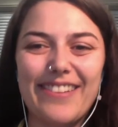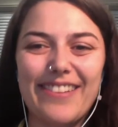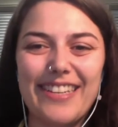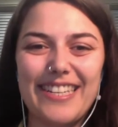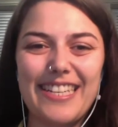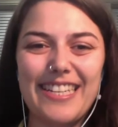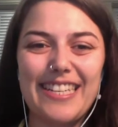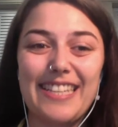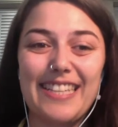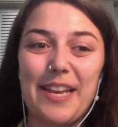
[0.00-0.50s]

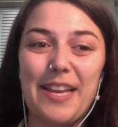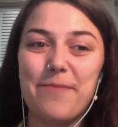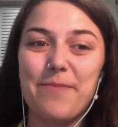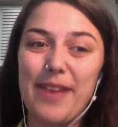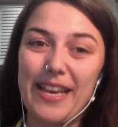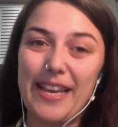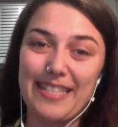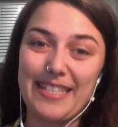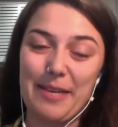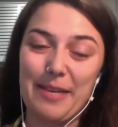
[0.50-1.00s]
which is an
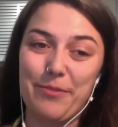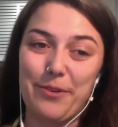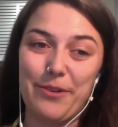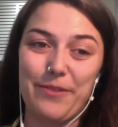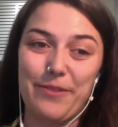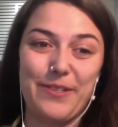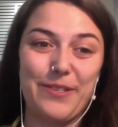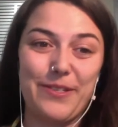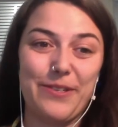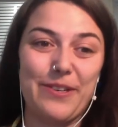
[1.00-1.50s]
amazing book
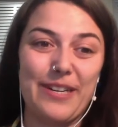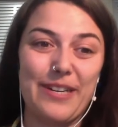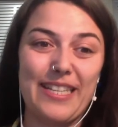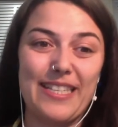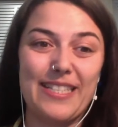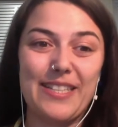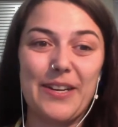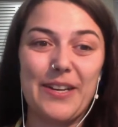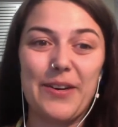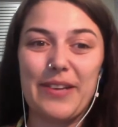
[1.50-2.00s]
of
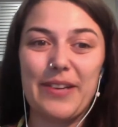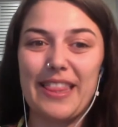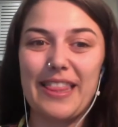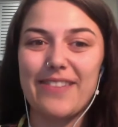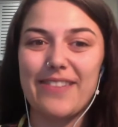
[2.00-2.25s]
stories told in